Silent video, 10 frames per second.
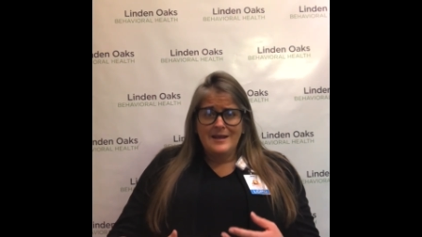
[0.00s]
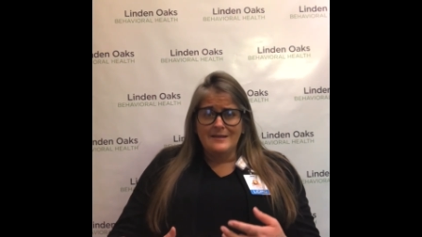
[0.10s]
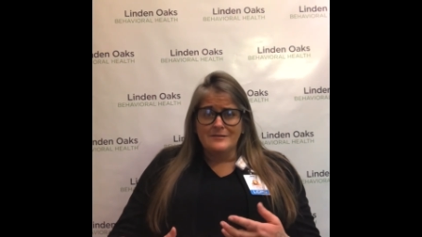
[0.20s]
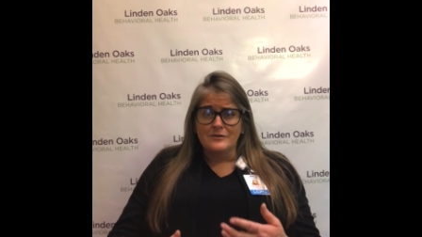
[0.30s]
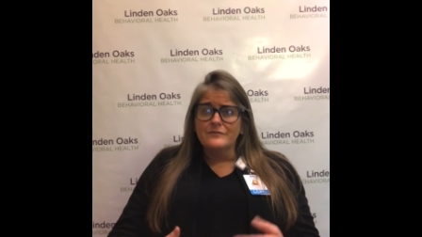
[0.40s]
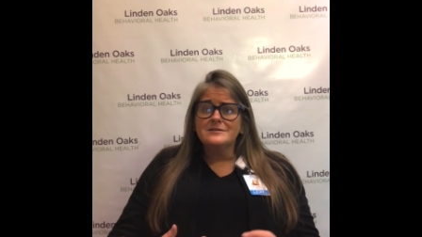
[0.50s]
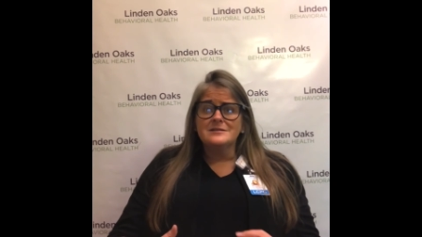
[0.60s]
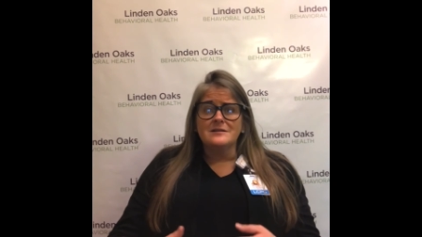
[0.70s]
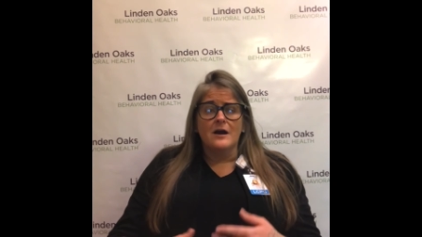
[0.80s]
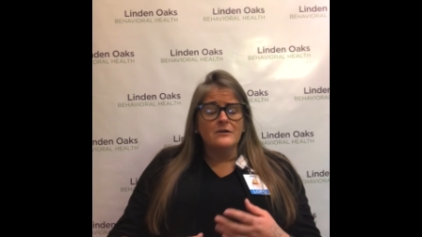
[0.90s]
And
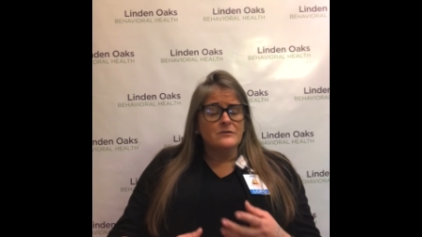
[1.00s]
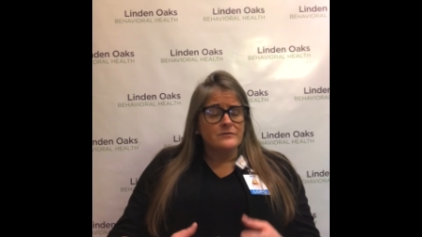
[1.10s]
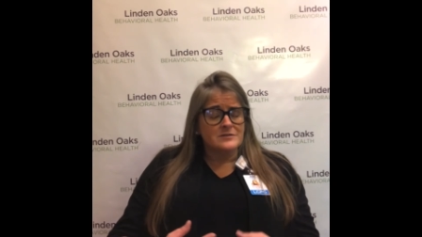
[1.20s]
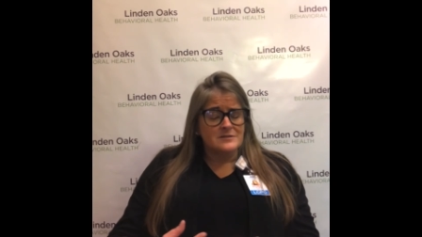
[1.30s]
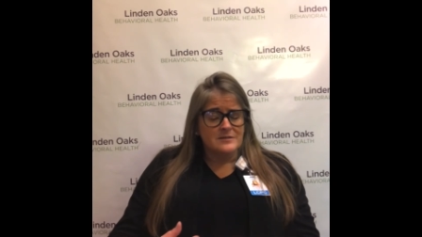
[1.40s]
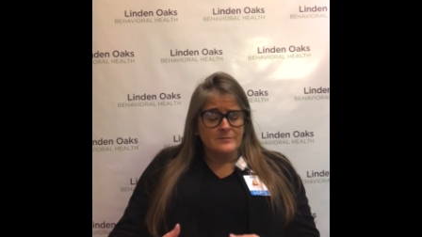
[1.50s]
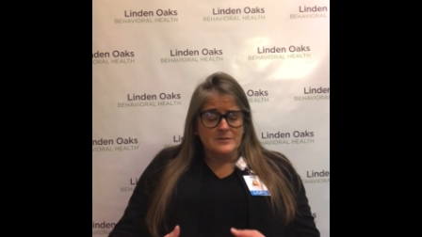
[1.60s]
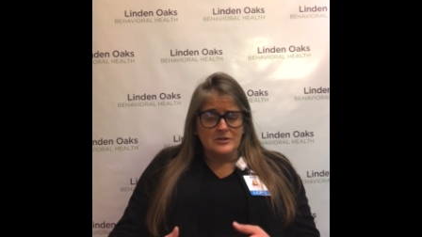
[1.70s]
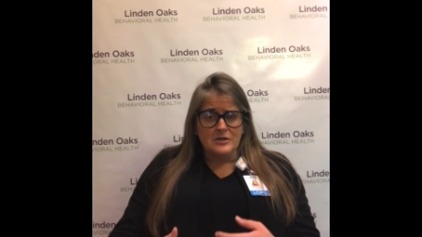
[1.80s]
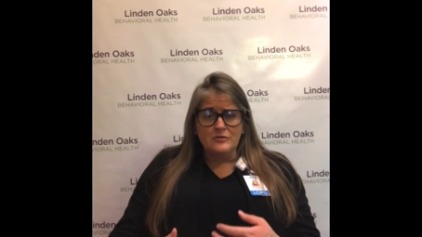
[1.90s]
our nervous system
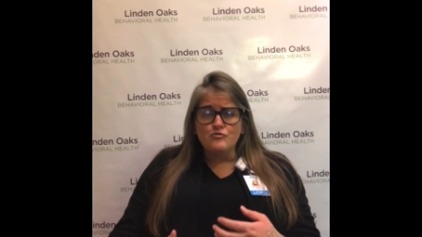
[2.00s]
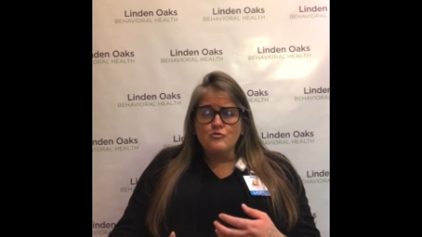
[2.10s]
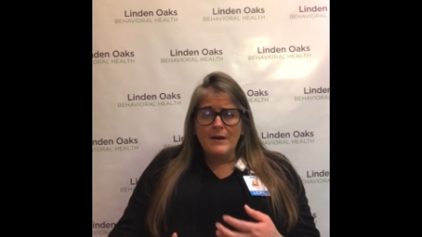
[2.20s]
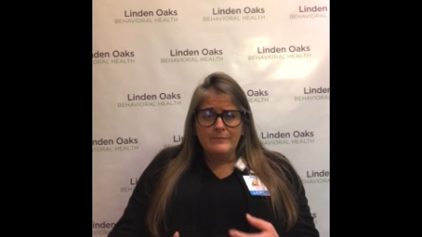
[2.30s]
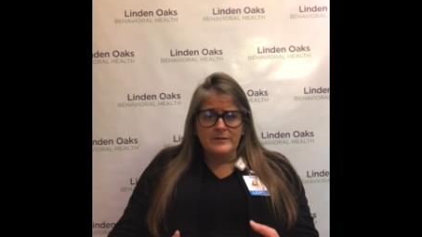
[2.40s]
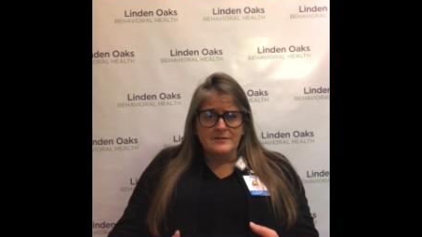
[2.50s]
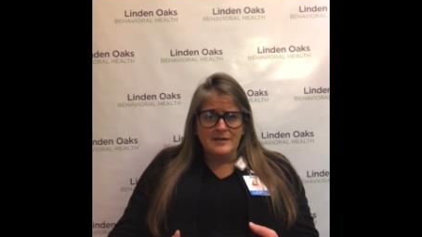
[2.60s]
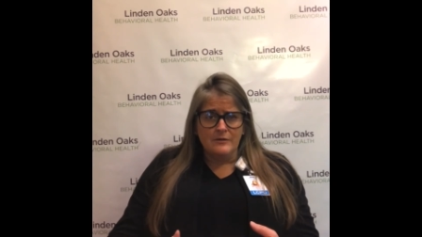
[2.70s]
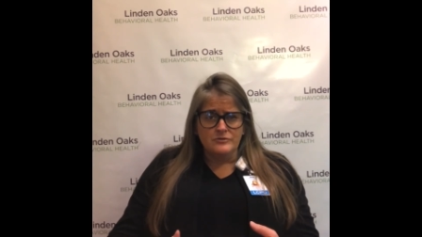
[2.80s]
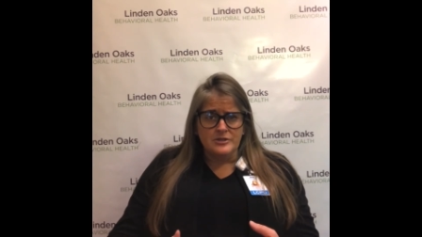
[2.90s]
is incredibly
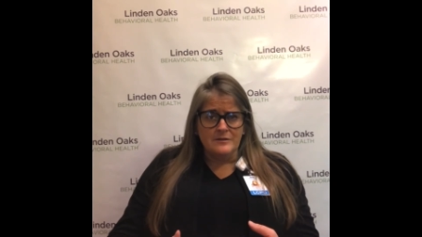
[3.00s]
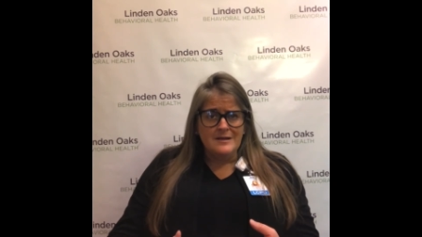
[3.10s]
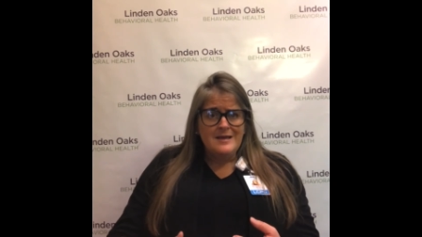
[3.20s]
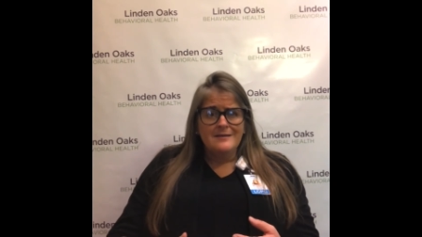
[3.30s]
intelligent.